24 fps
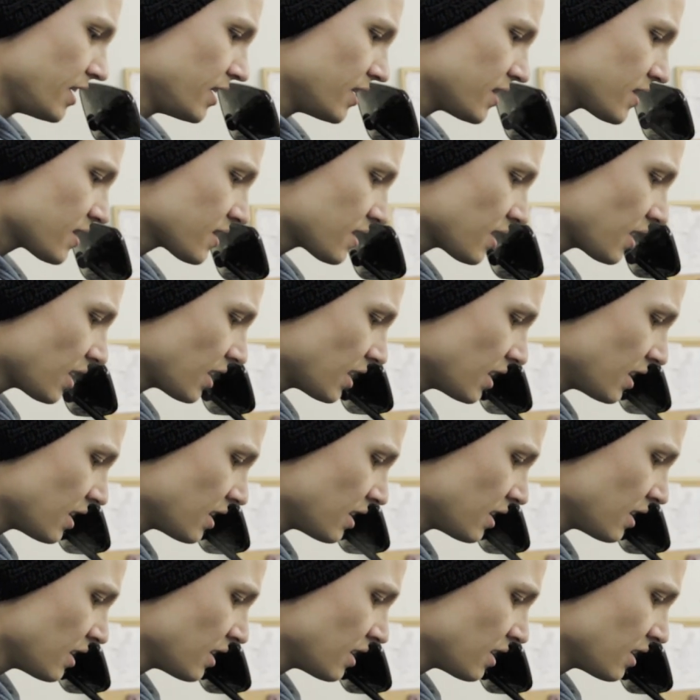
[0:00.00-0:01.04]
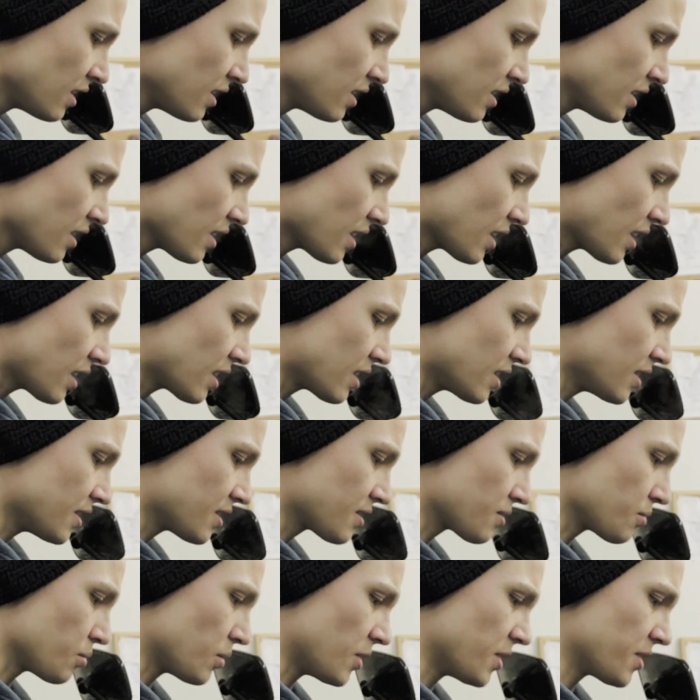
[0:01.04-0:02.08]
least
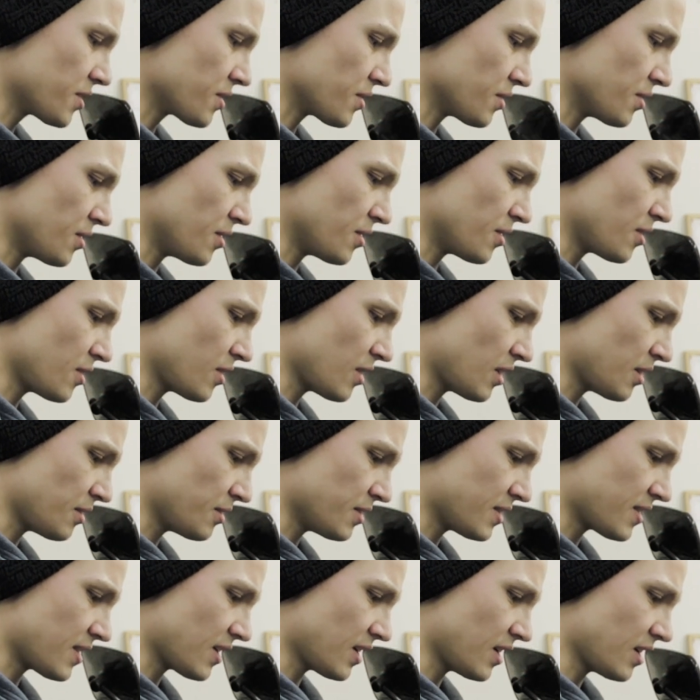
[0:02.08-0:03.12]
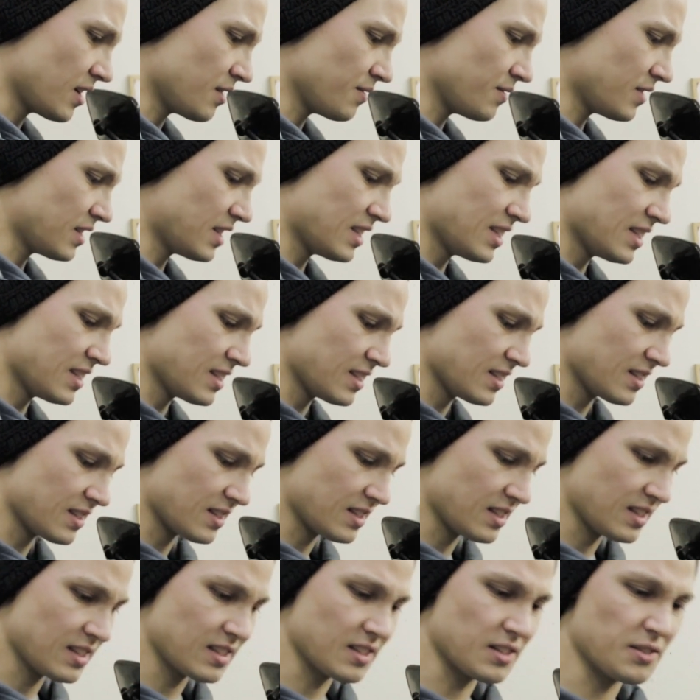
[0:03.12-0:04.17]
once a year, I would say. This
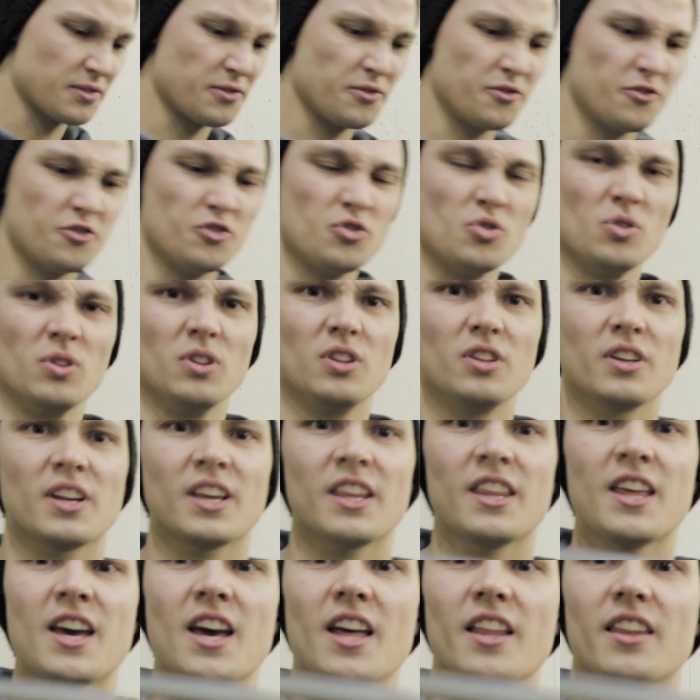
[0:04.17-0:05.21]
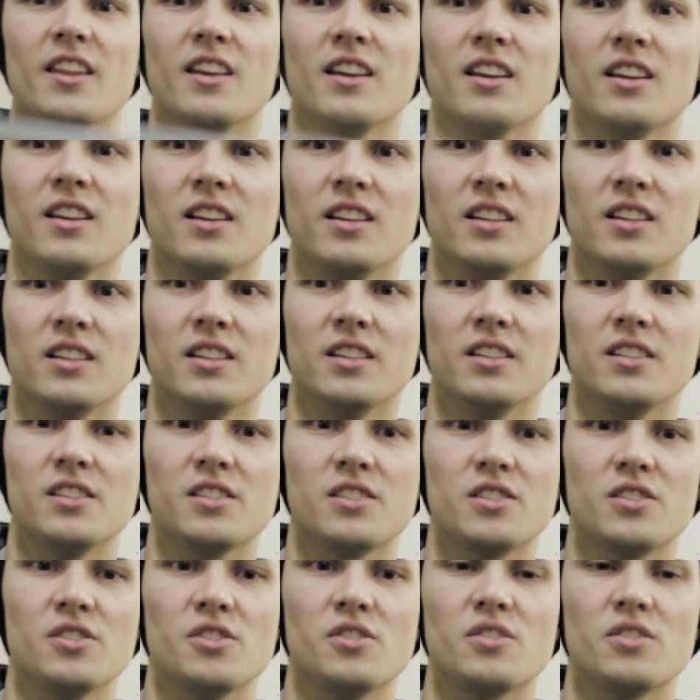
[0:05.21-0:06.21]
is full. Look at that. Look